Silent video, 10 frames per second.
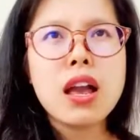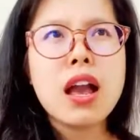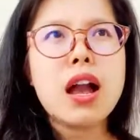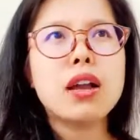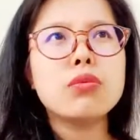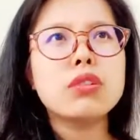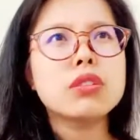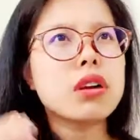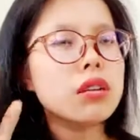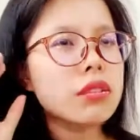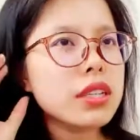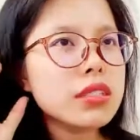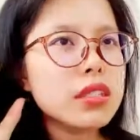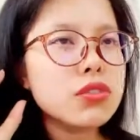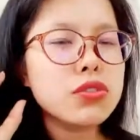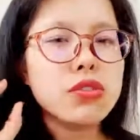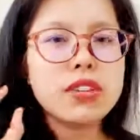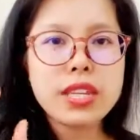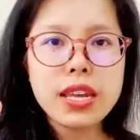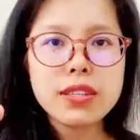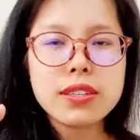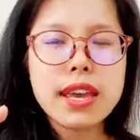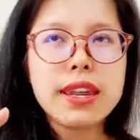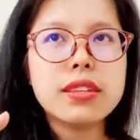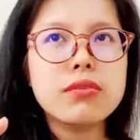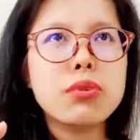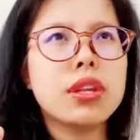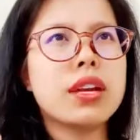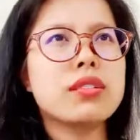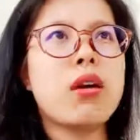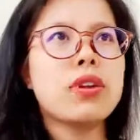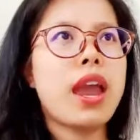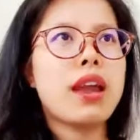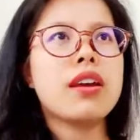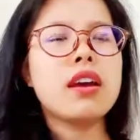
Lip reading: I would listen to your sentence and I realize, oh yeah,